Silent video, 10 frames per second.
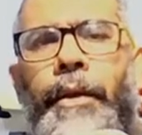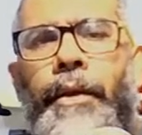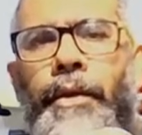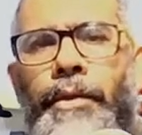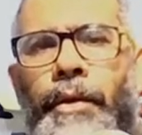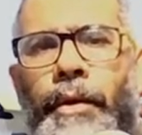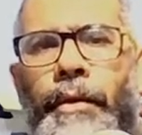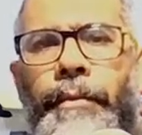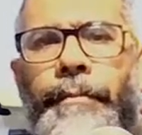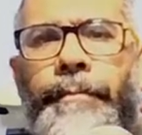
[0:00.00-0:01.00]
so
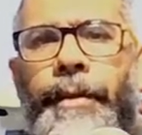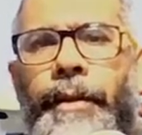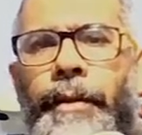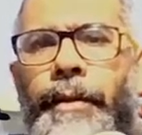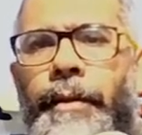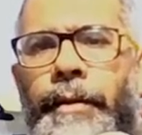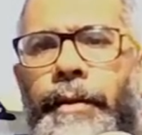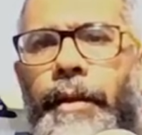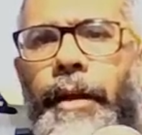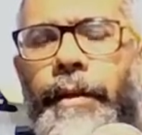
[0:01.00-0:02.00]

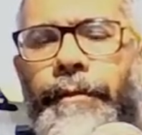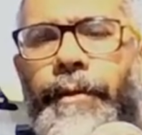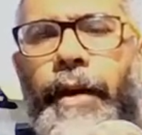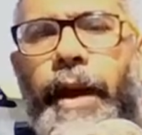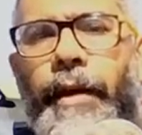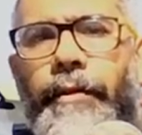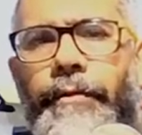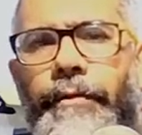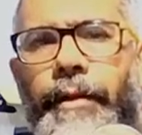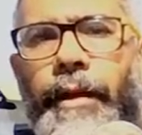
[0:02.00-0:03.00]
if you
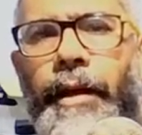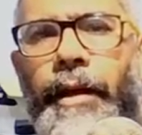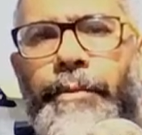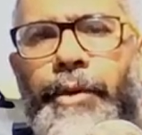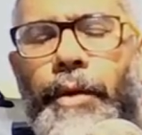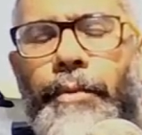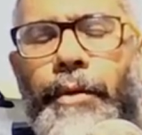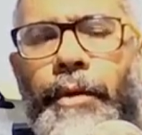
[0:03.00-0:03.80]
have an absorber,